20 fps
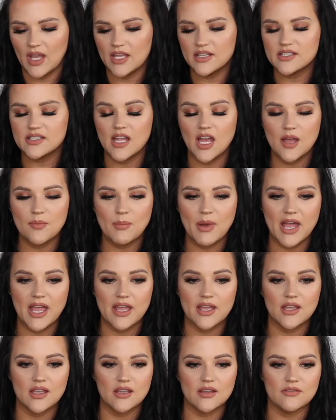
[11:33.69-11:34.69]
it's not
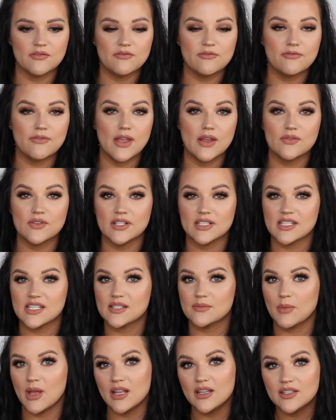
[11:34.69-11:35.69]
my favorite
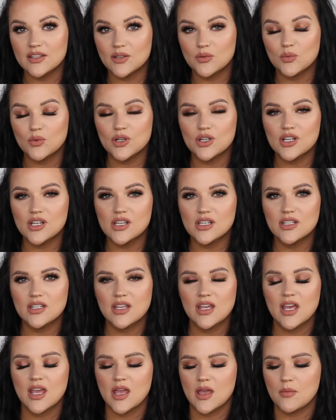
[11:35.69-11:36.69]
smell in the world,
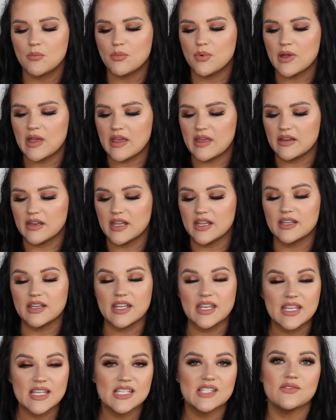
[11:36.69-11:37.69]
but it
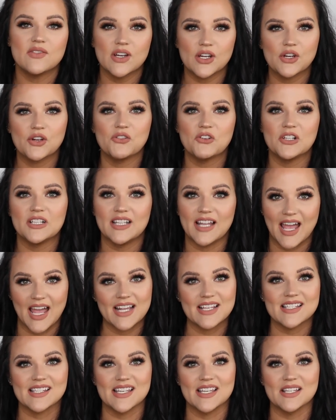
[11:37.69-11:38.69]
is very
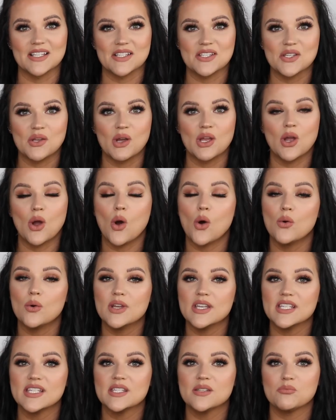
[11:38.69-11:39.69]
relaxing. So I
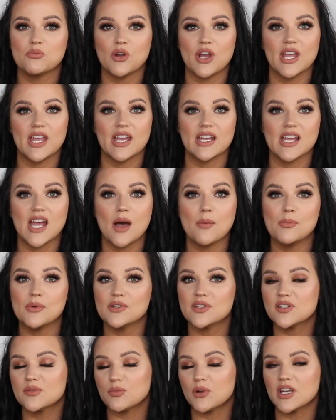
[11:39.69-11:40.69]
always spray a
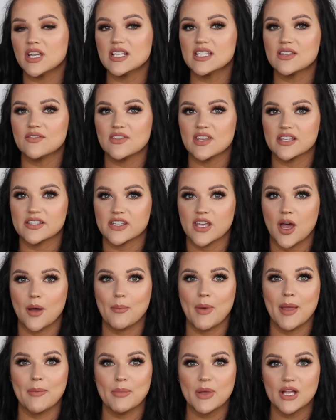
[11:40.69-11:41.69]
couple sprays of this on
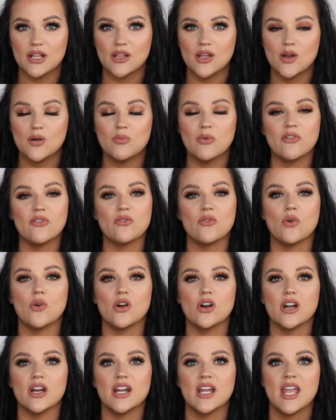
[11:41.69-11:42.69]
my pillow
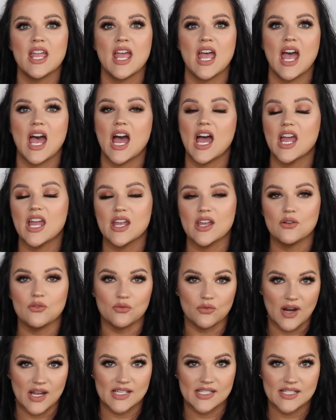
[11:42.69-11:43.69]
before I
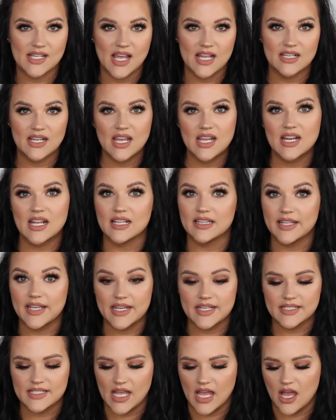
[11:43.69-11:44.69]
rest at night. I
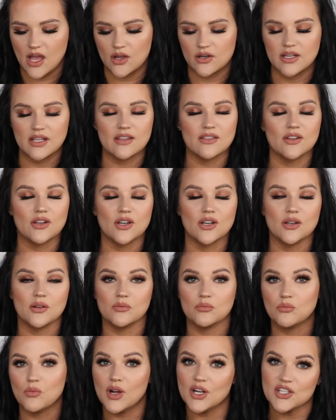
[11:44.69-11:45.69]
lay down, either
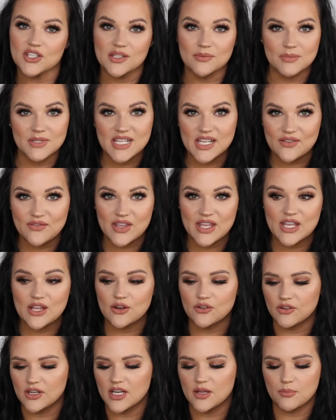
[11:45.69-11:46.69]
watch some TV
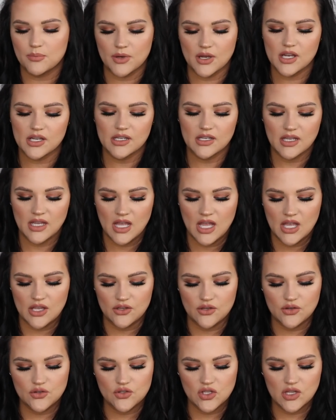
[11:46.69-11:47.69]
or read a book.
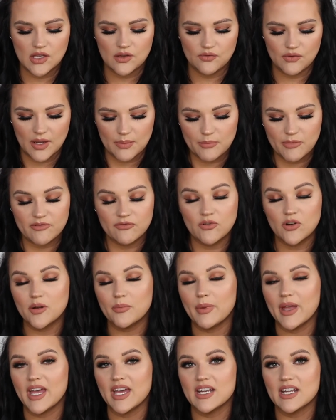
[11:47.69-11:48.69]
Usually, right before
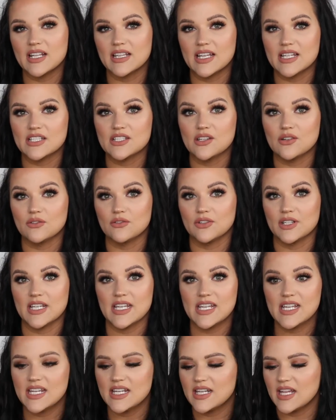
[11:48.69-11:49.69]
bed, I like to
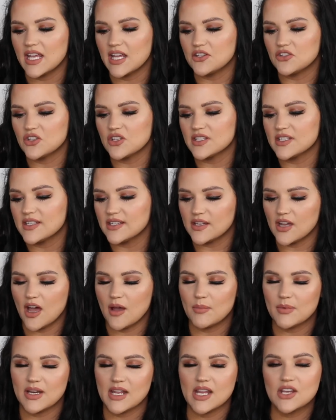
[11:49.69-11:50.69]
read, and just the
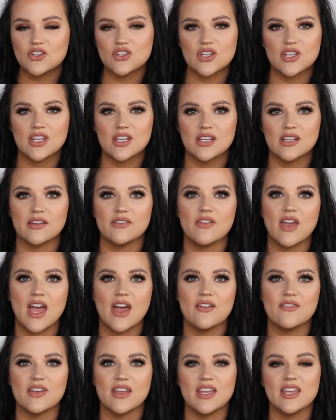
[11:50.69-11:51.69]
combination of
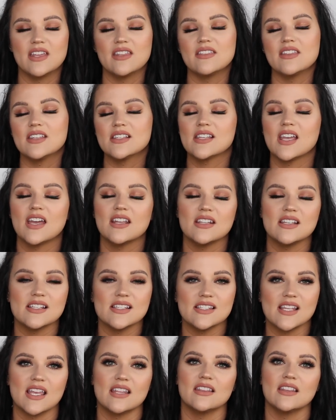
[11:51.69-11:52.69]
having this kind of
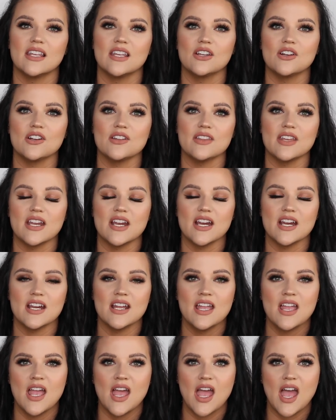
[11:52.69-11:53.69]
scent linger there,
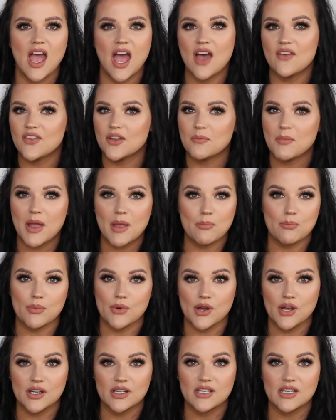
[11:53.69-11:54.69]
having my
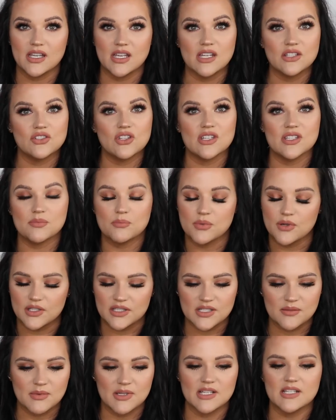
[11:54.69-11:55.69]
book, it just
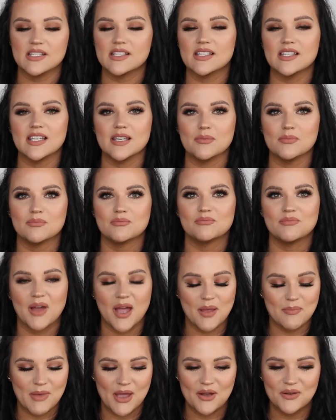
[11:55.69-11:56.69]
puts me to sleep.
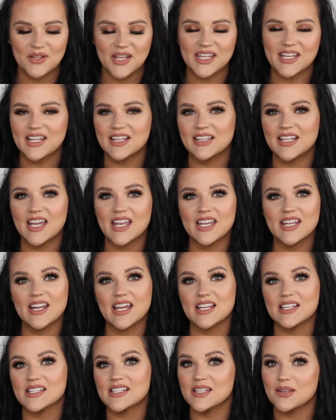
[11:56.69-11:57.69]
I'm out like a light,
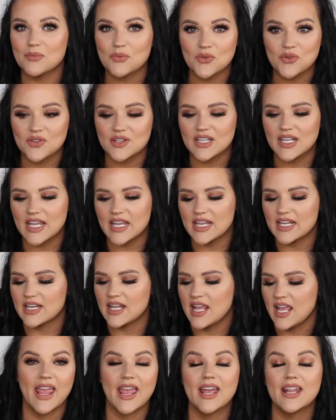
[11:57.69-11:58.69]
I sleep through the night,
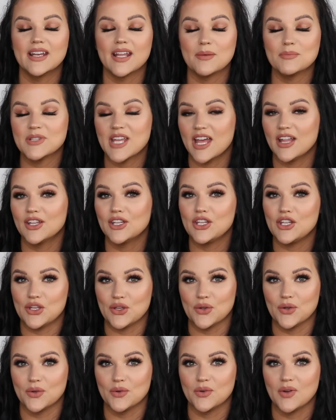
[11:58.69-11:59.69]
and I'm telling
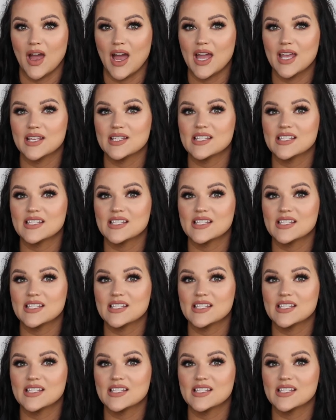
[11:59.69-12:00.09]
you, I